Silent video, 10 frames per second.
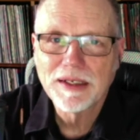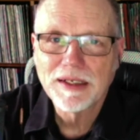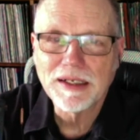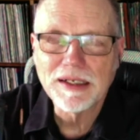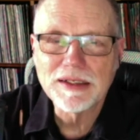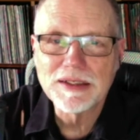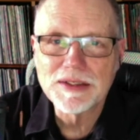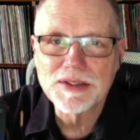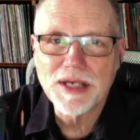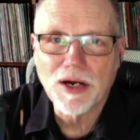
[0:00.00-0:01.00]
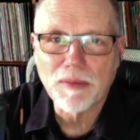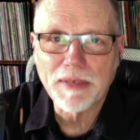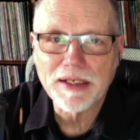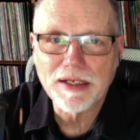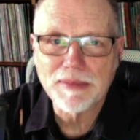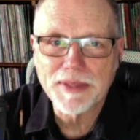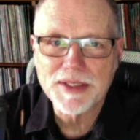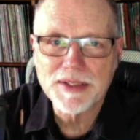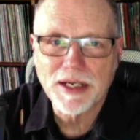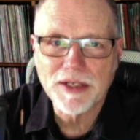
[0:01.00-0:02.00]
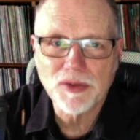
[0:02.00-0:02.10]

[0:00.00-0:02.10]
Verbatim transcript: is our main company site.